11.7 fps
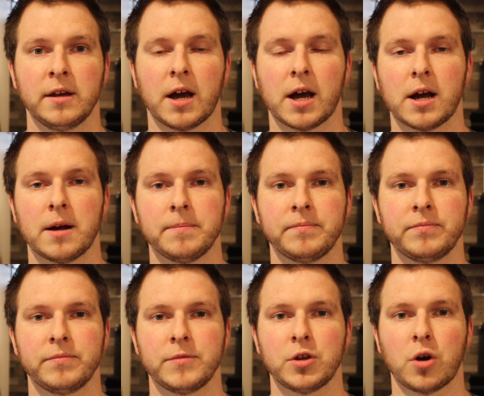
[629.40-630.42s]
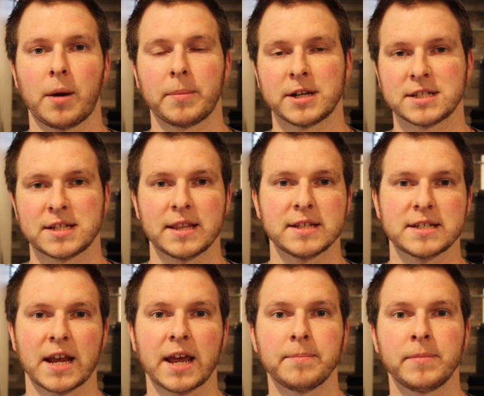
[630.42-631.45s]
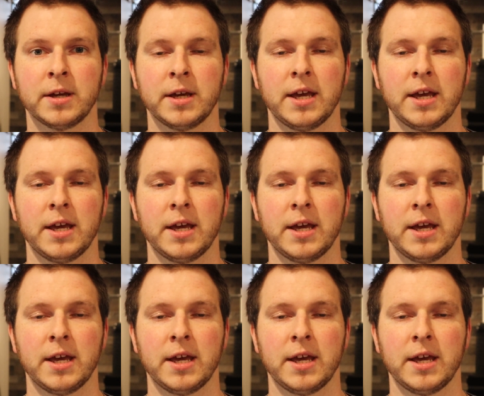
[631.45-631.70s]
I'm going to stay the same.